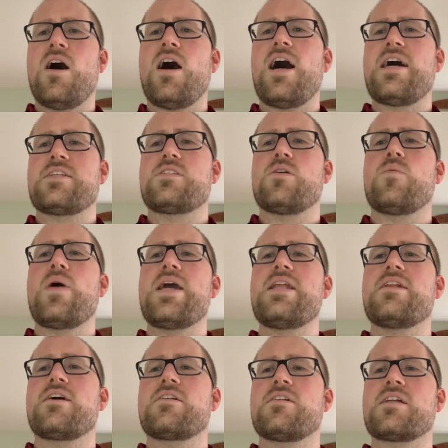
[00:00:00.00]
Also,
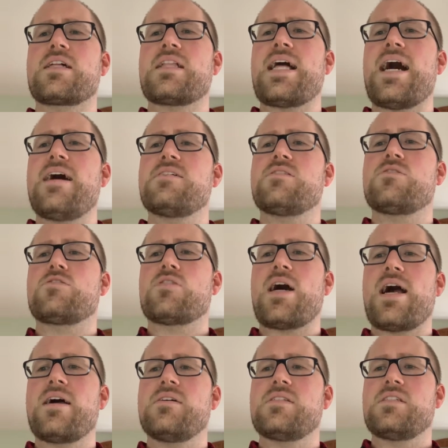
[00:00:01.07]
waiting under the clouds of
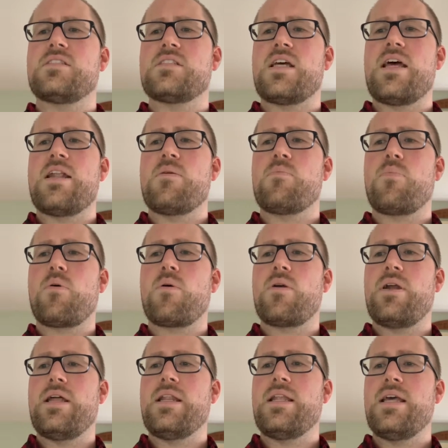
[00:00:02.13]
trials is an
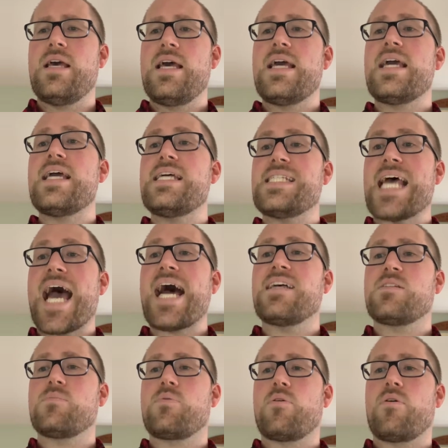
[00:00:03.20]
important is
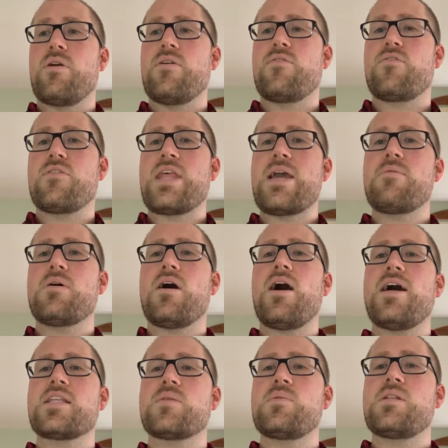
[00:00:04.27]
as important, for they will
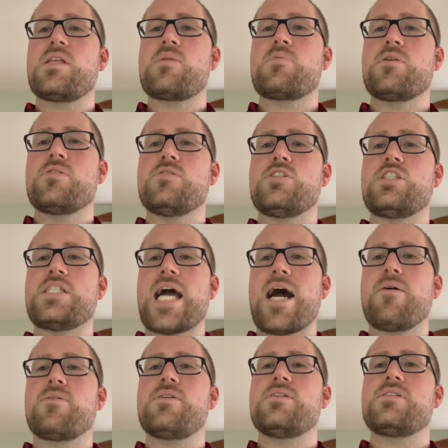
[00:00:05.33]
ultimately produce
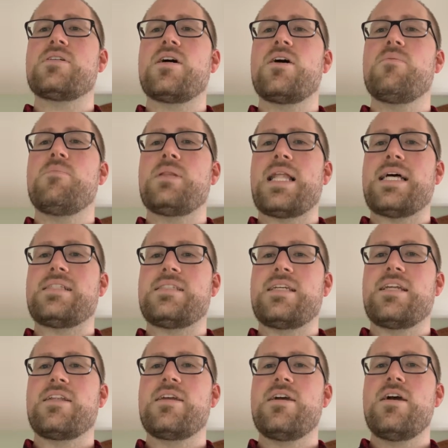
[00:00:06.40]
showers of
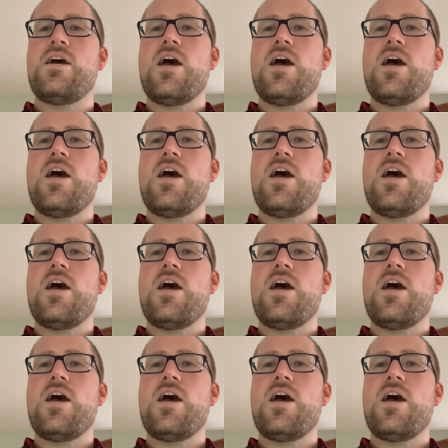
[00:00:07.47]
blessing.